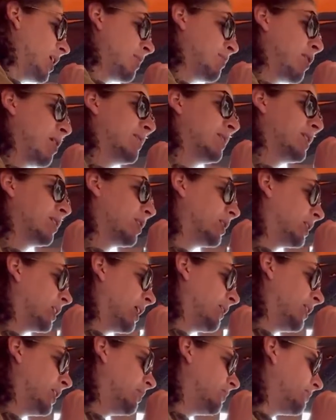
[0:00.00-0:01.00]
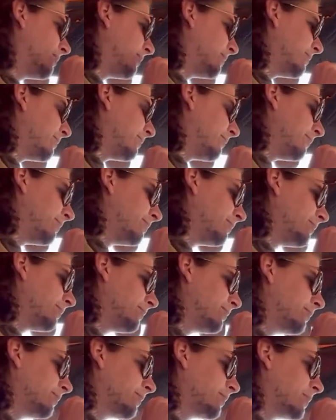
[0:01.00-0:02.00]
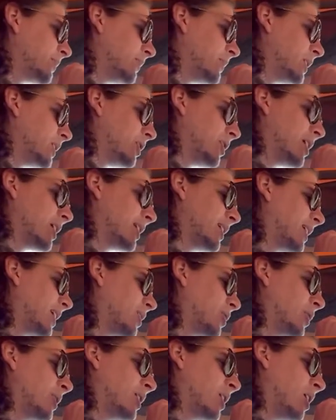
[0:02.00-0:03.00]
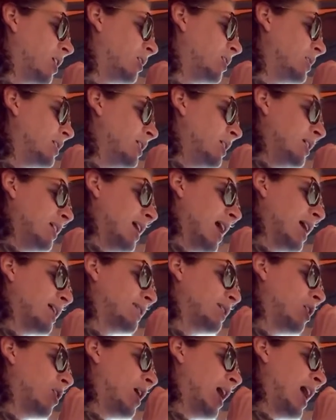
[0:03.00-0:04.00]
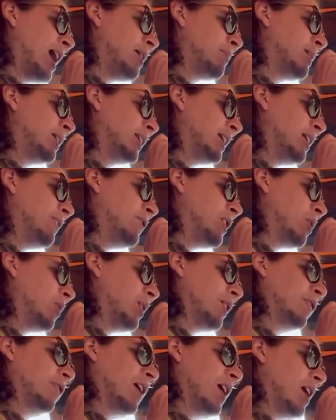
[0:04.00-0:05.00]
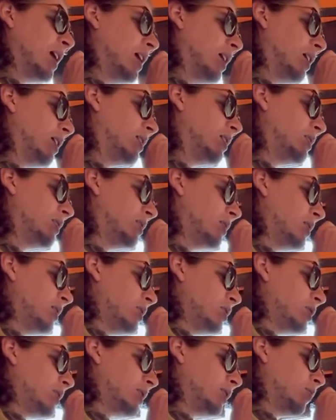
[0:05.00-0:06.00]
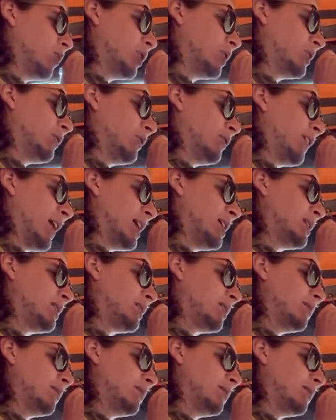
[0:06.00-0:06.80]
I promise they're going to love it. They're not going to get annoyed at all. Yeah, so I am going to leave you with just some words of advice.